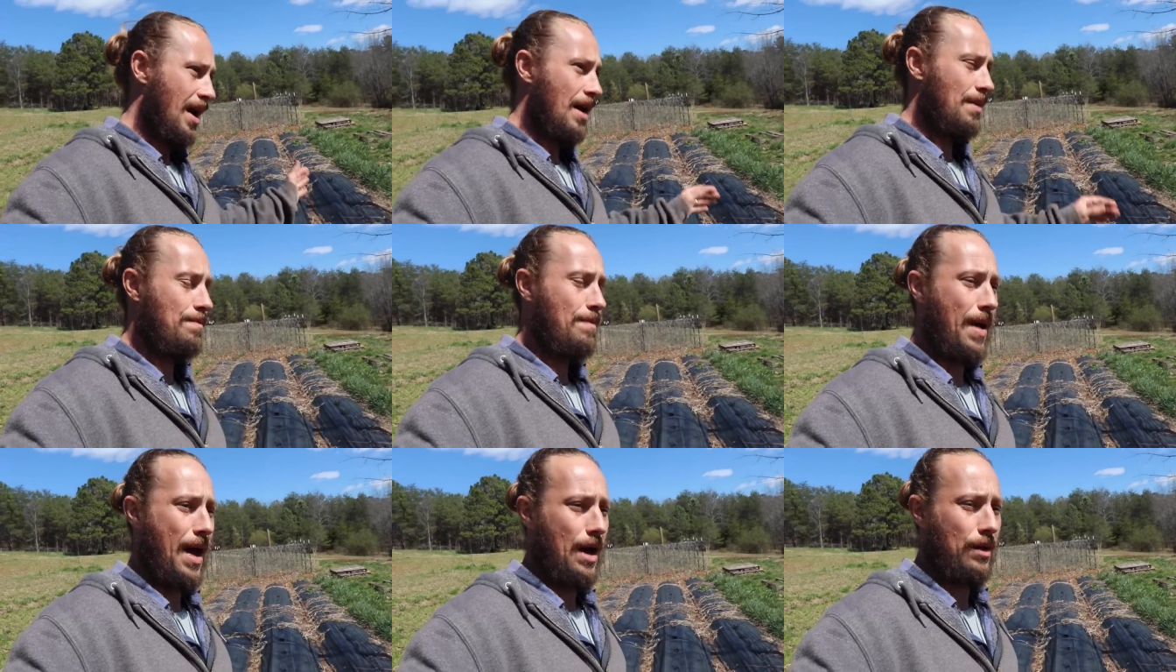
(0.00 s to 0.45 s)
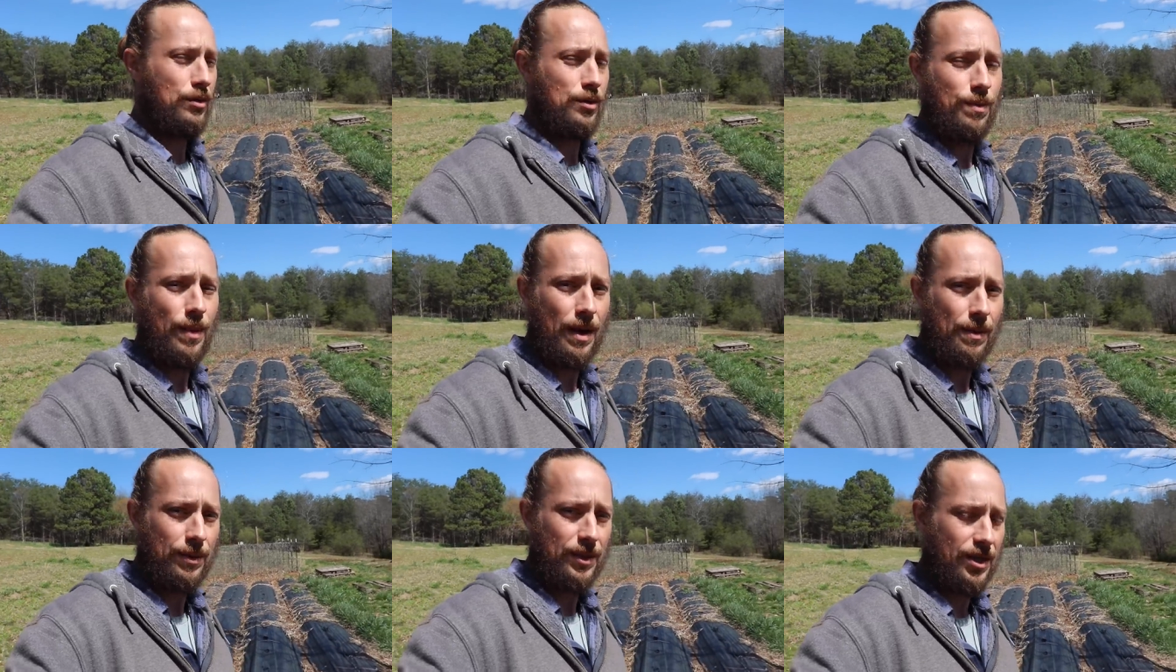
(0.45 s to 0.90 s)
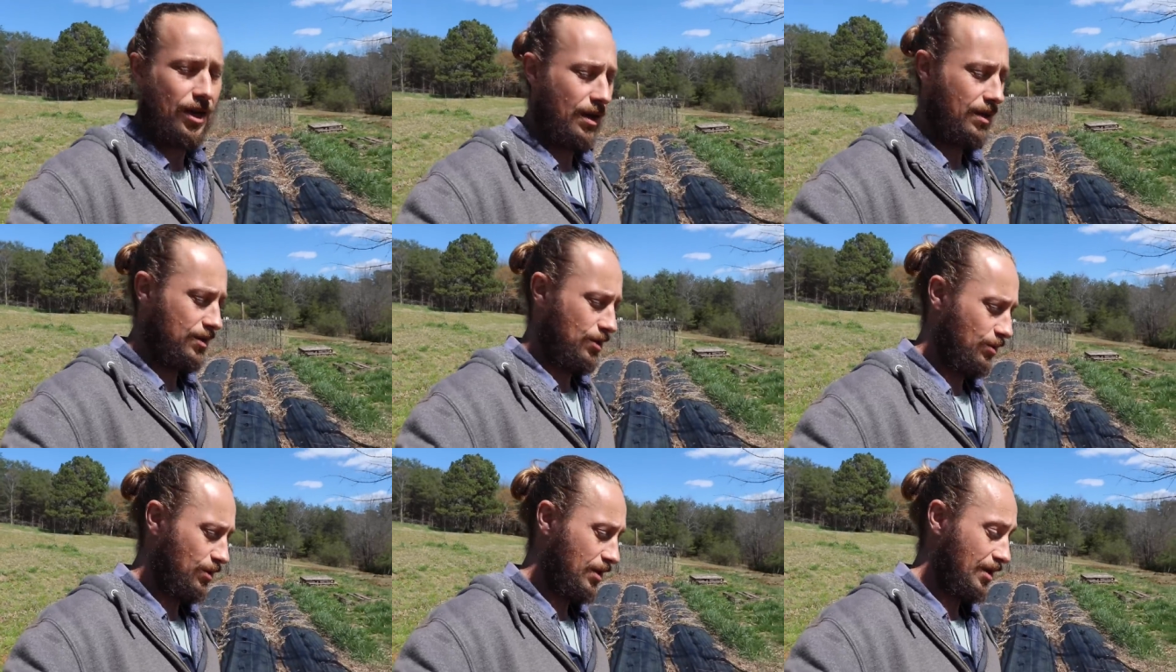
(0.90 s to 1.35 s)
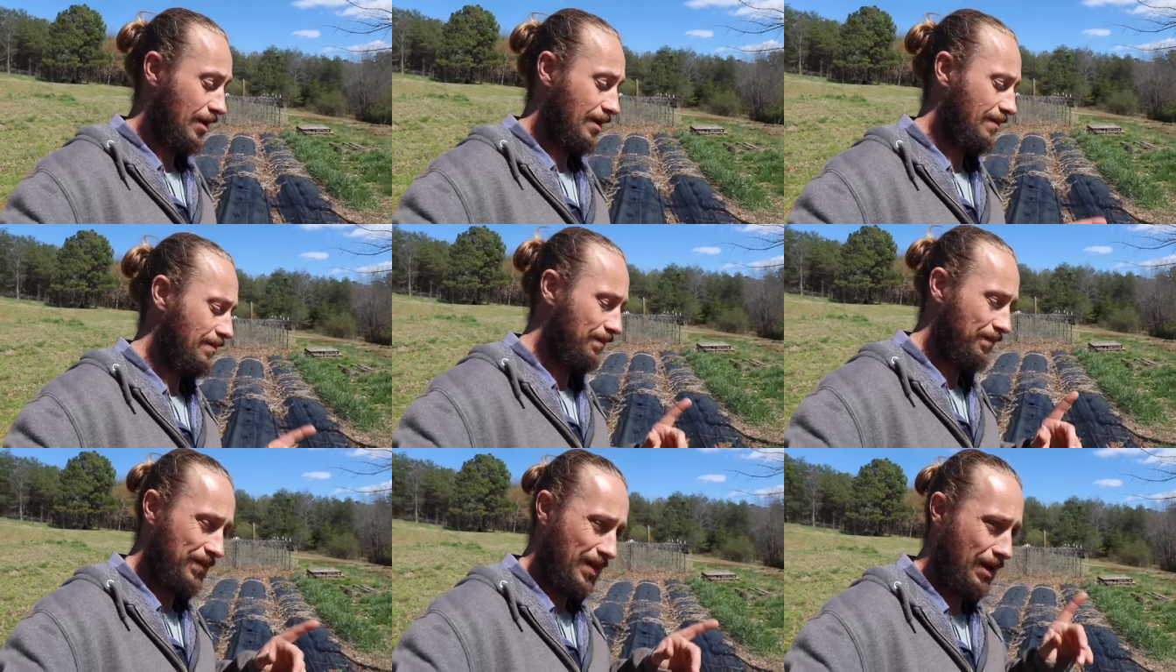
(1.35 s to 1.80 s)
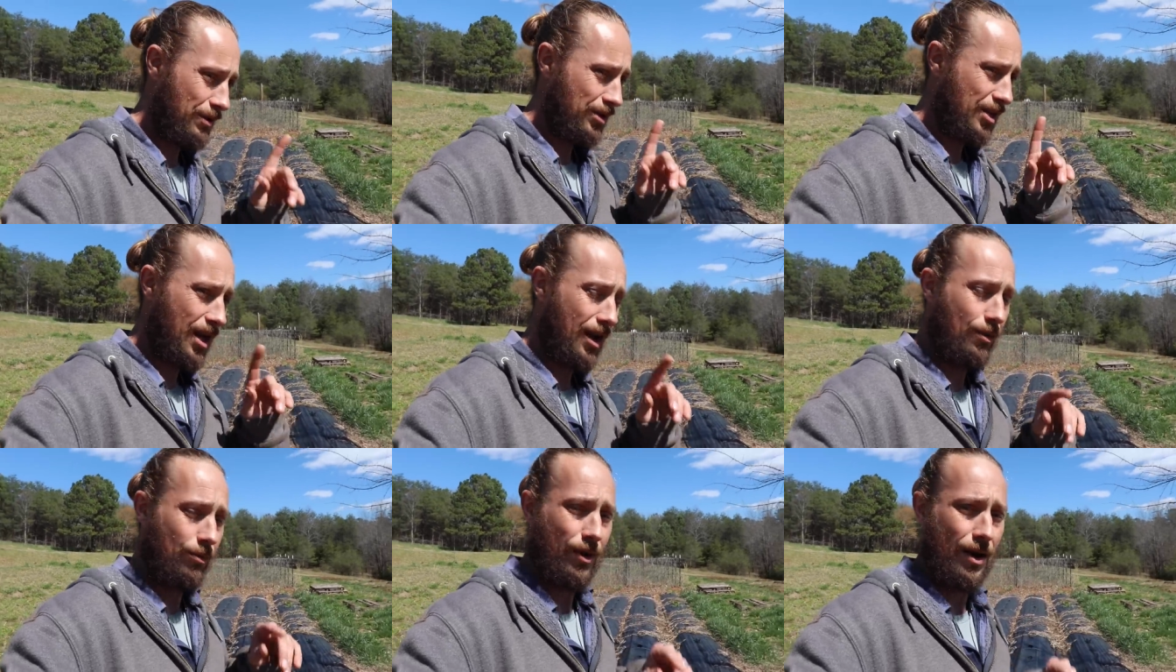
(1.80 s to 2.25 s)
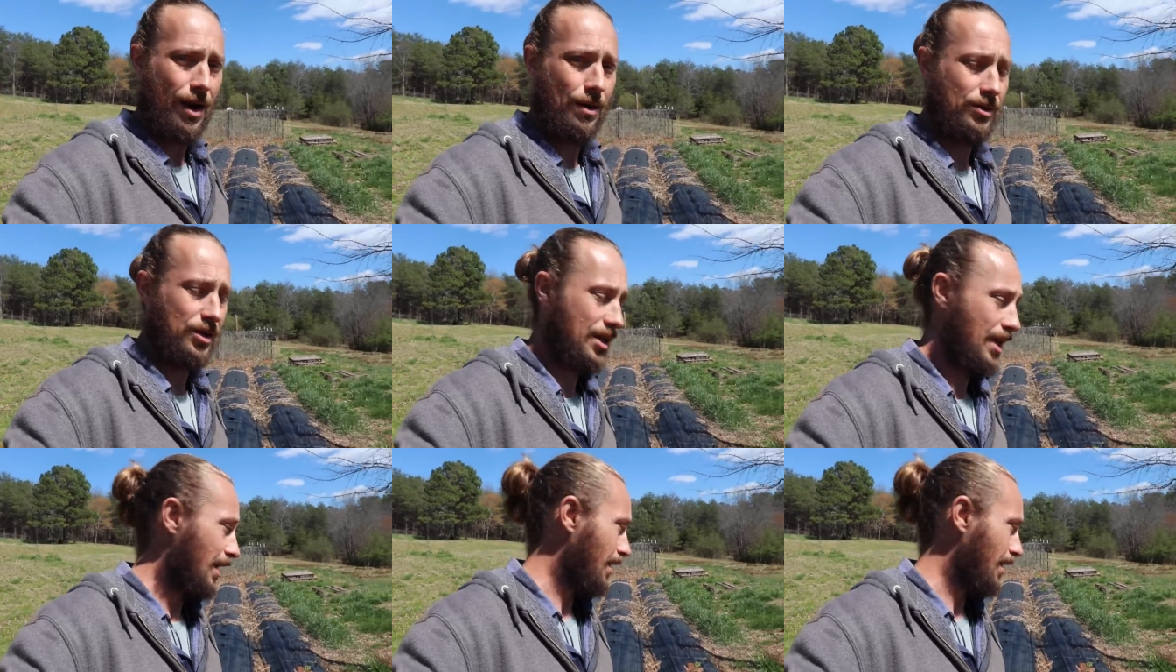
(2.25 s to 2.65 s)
and mound my potatoes with it. And that was kind of what I was